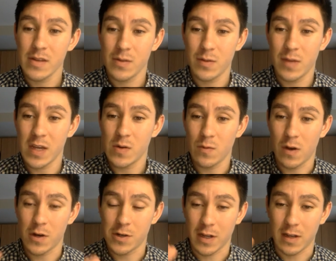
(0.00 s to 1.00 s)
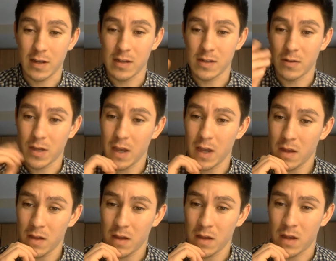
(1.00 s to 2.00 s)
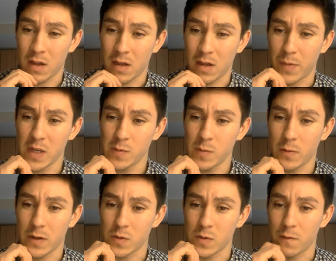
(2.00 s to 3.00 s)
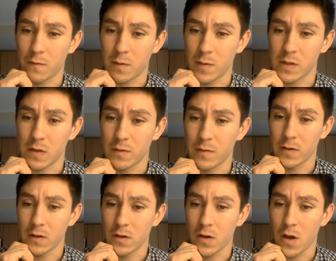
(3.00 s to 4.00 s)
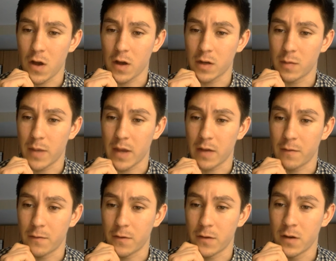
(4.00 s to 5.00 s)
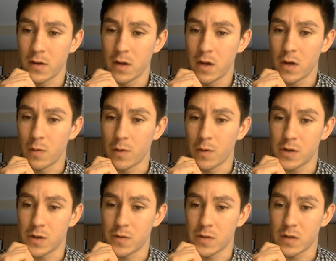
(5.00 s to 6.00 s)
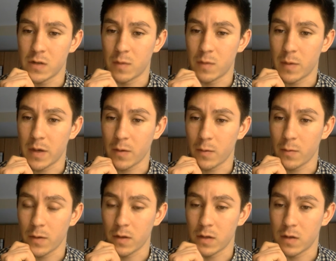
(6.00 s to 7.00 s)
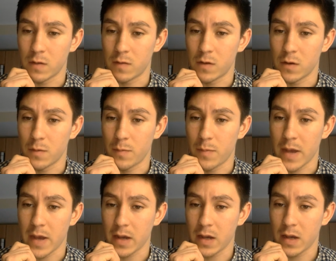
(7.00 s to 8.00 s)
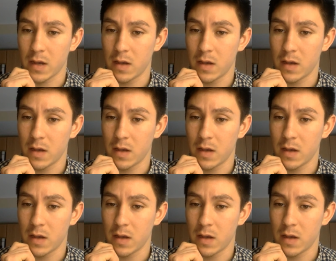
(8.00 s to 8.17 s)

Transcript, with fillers: so thanks for watching. And this okay uh, in baseball when I swing, I find myself a cocked back foot. Where should you receive the puck relative to your back